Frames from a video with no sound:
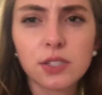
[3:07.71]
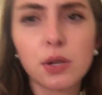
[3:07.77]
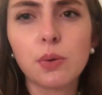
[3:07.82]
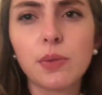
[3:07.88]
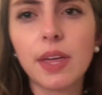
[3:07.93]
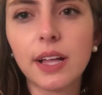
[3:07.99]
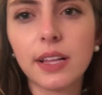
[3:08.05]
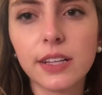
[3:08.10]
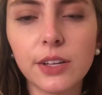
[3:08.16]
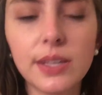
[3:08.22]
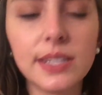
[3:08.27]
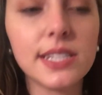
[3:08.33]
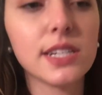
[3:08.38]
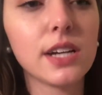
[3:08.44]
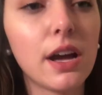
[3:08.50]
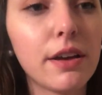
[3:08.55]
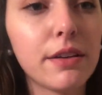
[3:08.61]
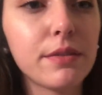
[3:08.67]
so they clearly
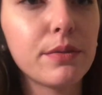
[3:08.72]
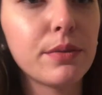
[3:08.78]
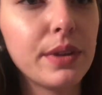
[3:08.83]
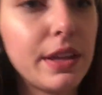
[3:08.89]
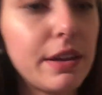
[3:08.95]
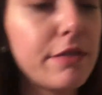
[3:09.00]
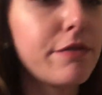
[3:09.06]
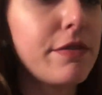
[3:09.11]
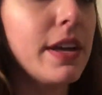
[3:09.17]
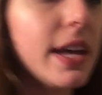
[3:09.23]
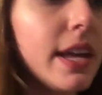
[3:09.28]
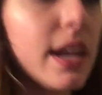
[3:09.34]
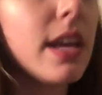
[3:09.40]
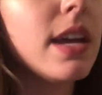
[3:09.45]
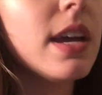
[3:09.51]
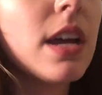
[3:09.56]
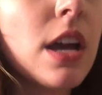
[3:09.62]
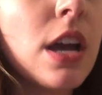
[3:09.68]
did not really fit.
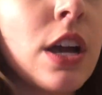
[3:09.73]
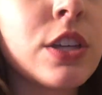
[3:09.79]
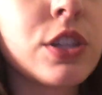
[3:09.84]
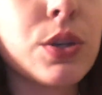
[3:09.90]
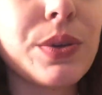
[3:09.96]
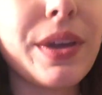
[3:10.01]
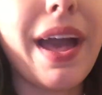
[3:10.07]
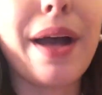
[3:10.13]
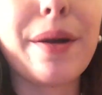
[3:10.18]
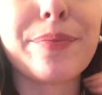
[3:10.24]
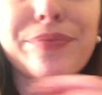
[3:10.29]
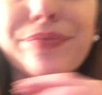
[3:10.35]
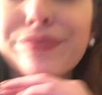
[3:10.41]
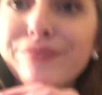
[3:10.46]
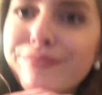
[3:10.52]
So yeah.